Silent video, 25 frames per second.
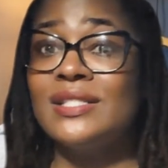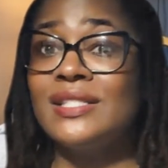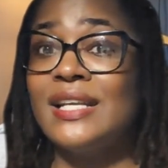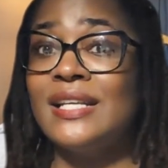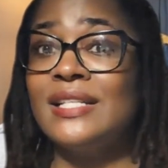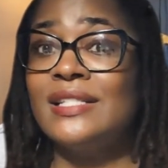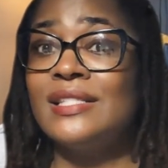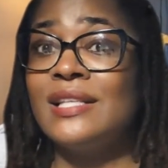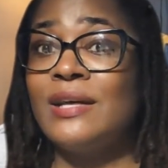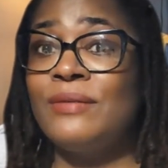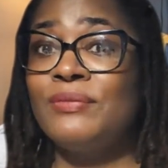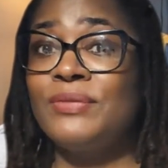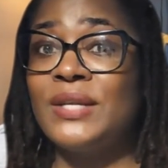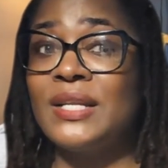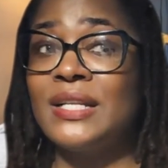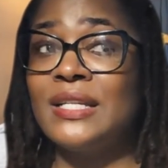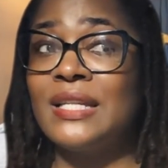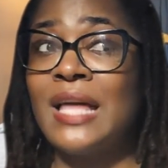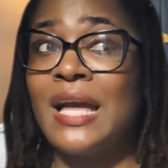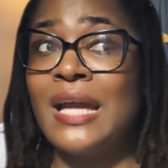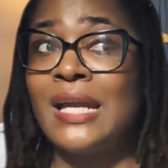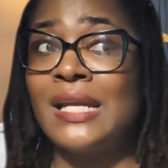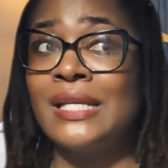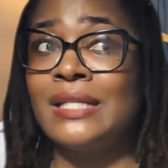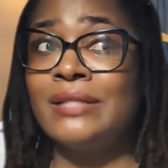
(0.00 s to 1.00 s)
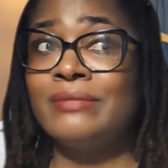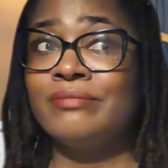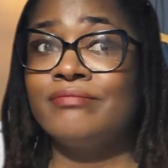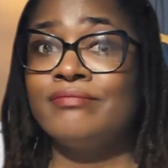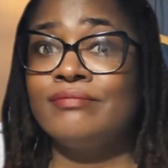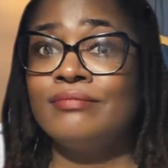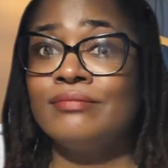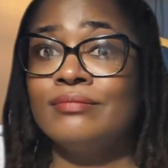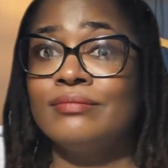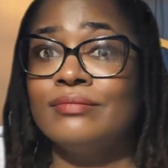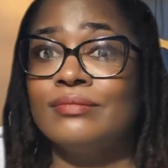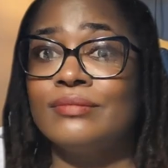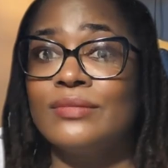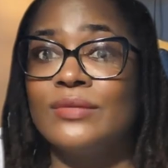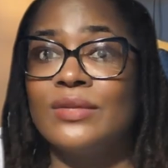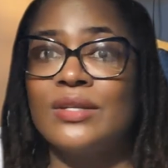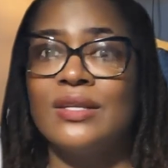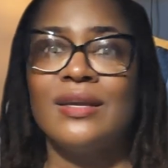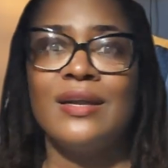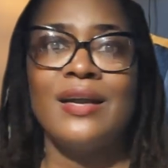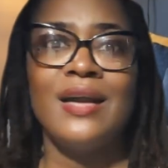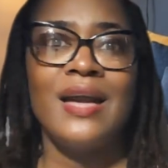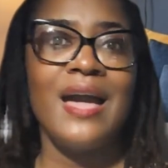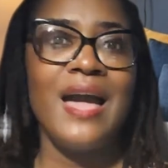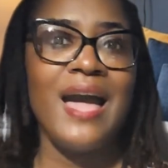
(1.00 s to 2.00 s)
say something like,
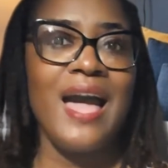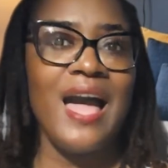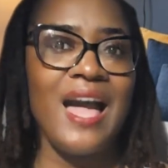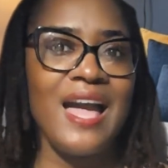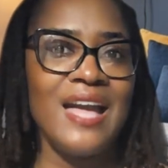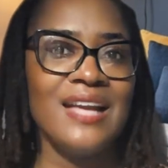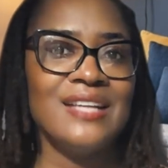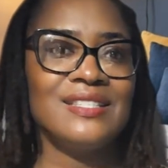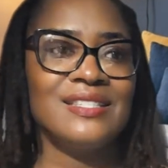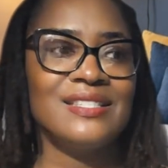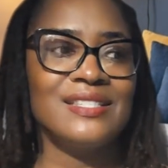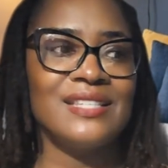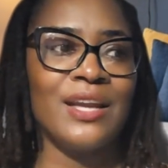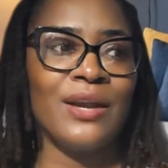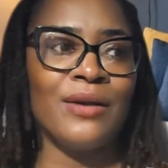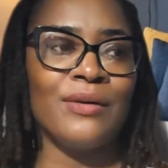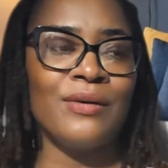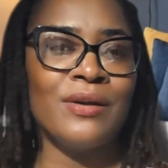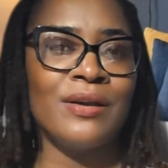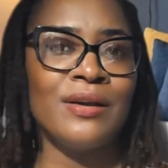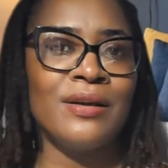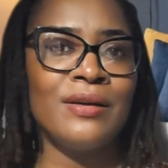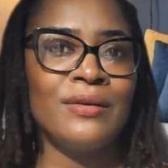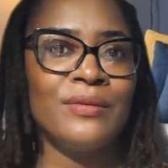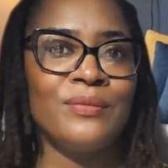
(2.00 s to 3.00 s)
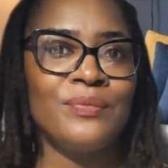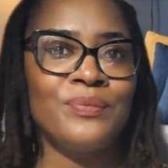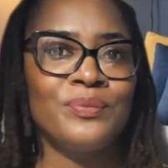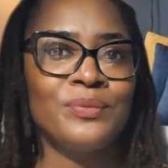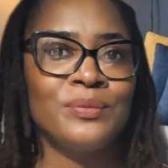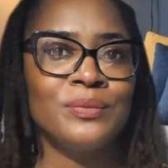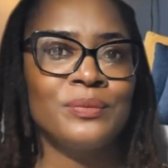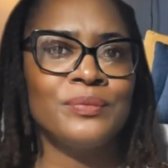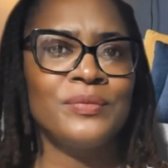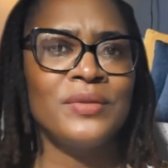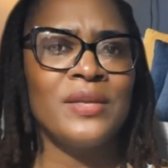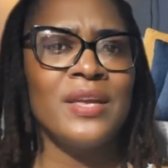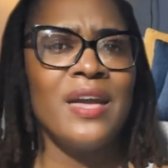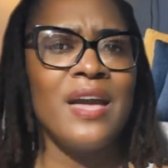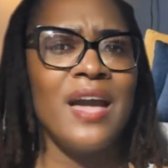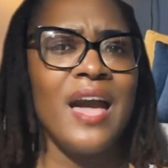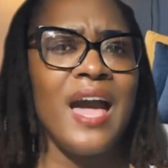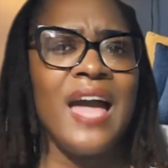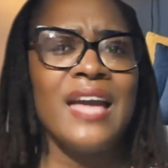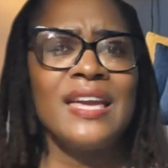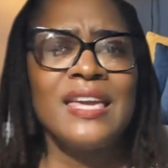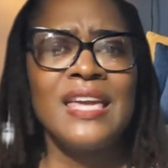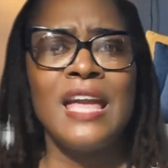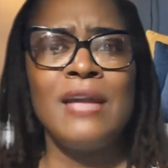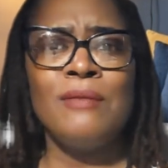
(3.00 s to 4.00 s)
"Hi, Sarah.
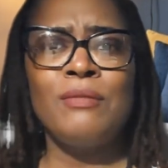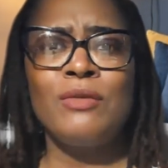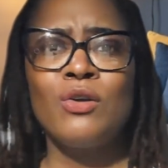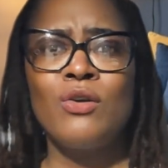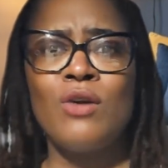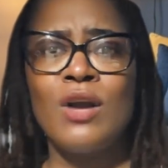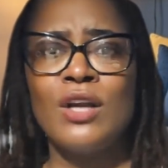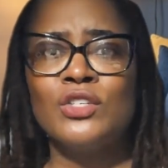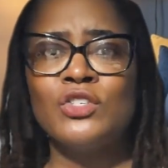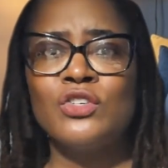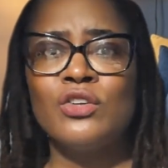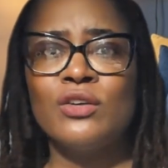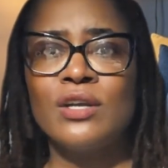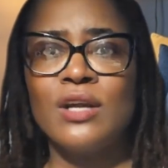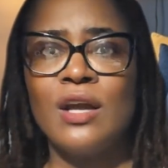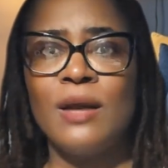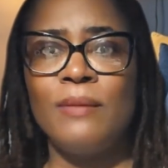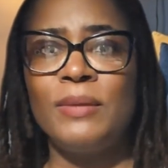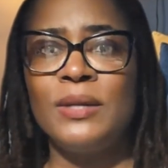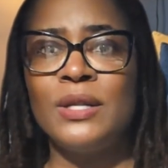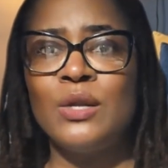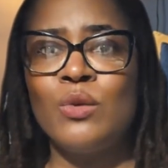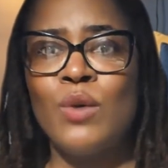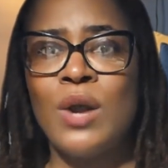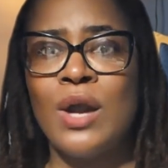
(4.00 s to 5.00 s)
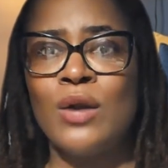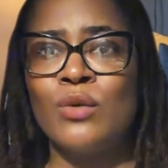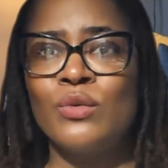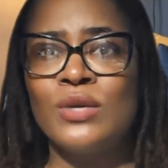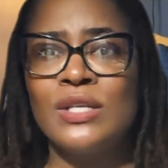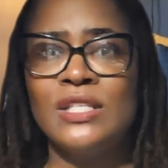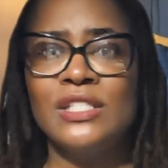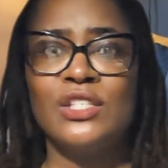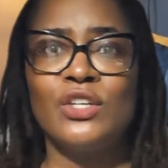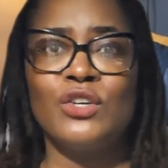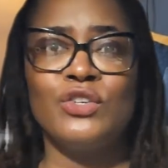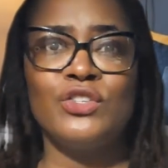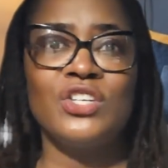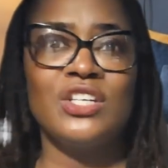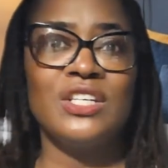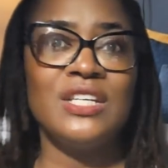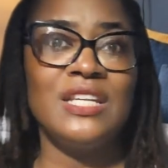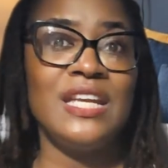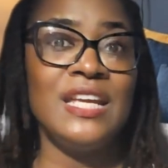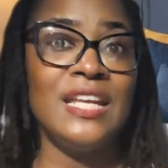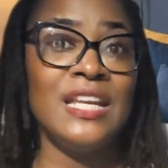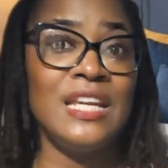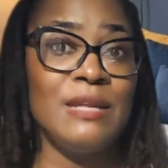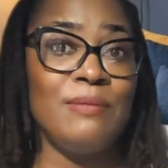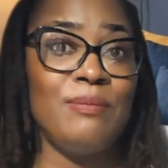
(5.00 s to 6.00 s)
I came across your company while researching
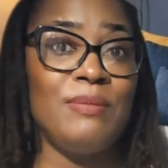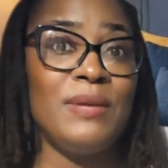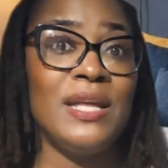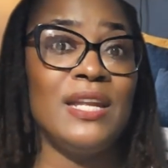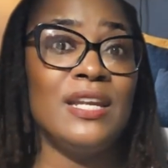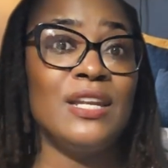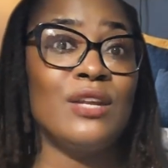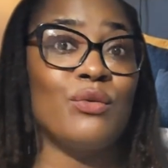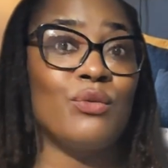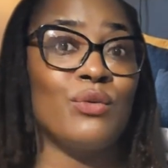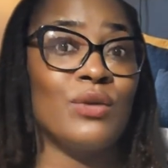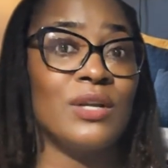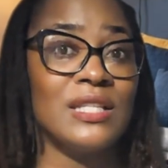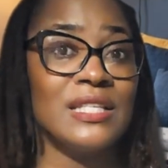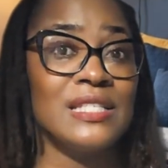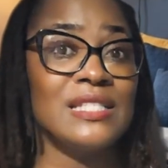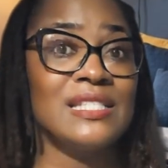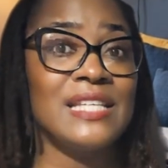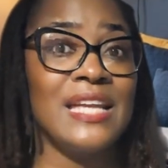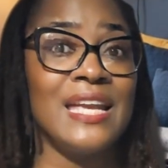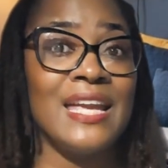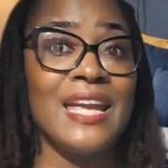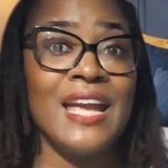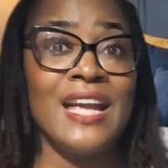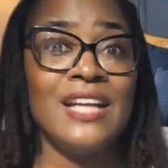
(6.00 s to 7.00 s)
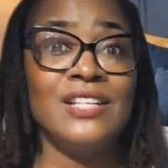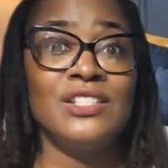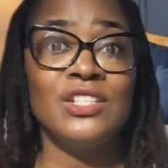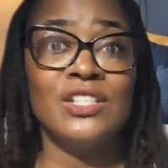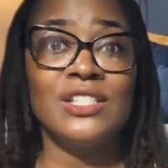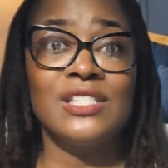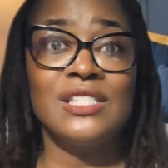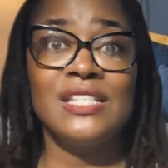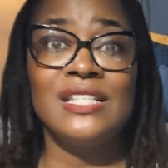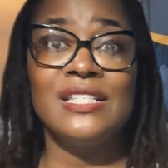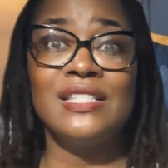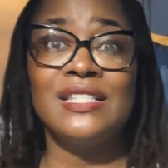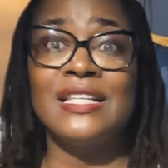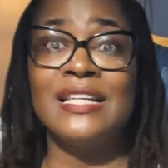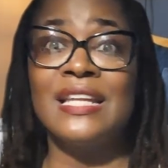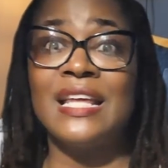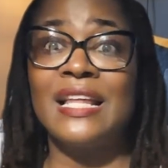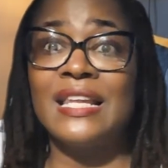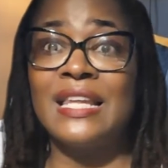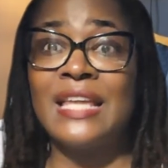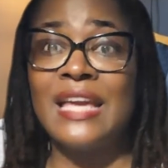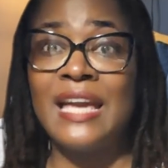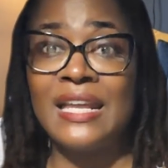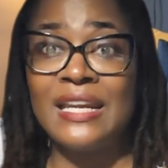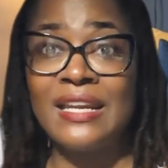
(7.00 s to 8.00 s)
independent real estate agencies in
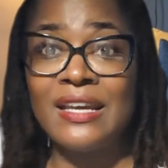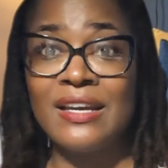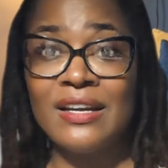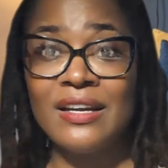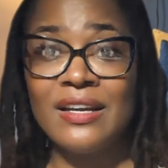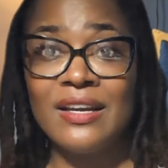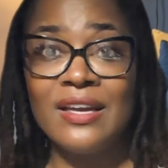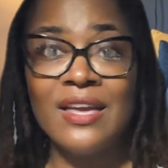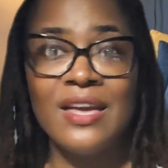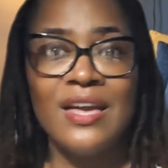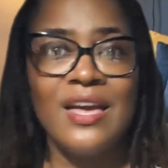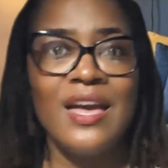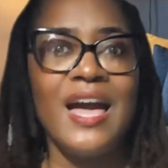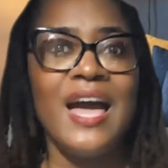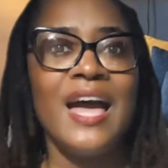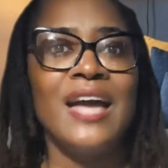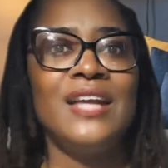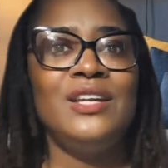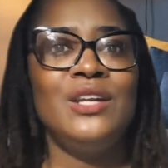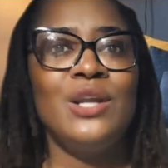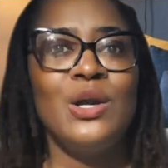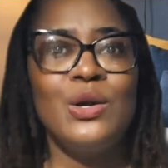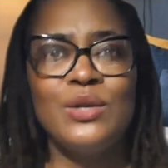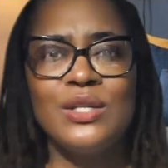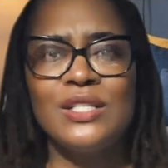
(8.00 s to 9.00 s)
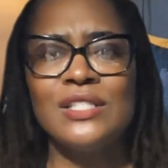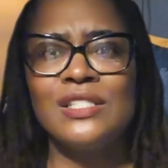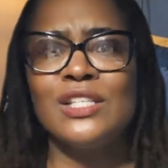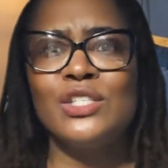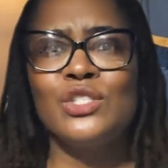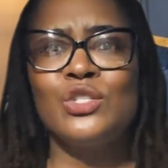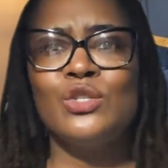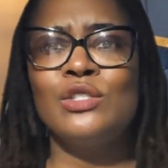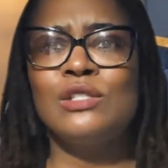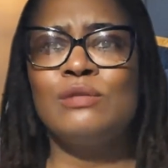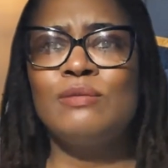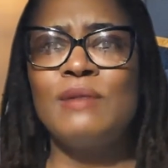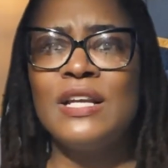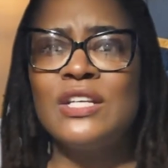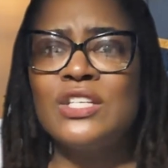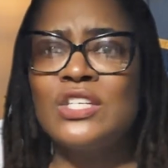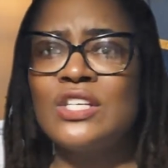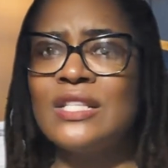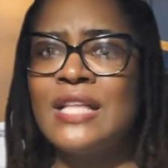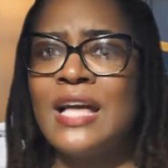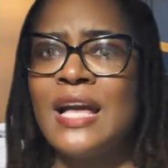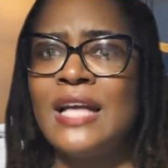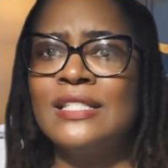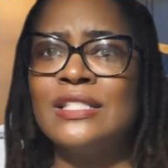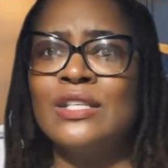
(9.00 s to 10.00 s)
Atlanta. I noticed that you
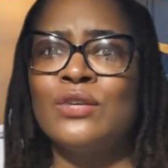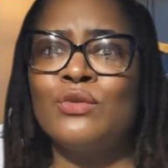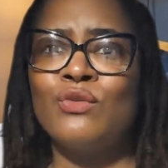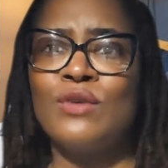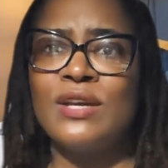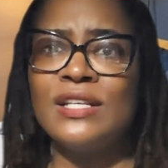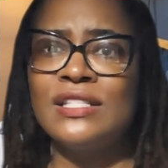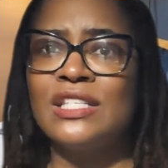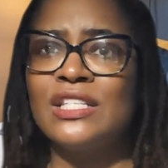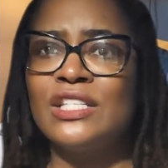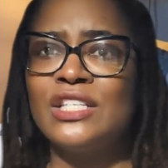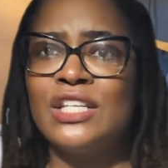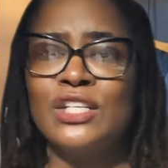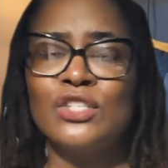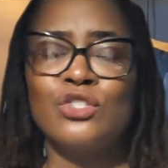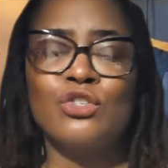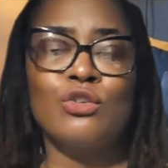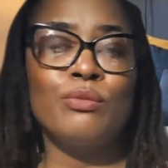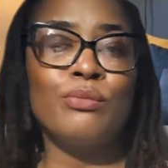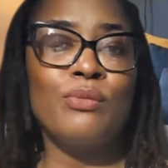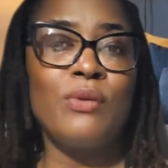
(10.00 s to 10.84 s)
specialize in residential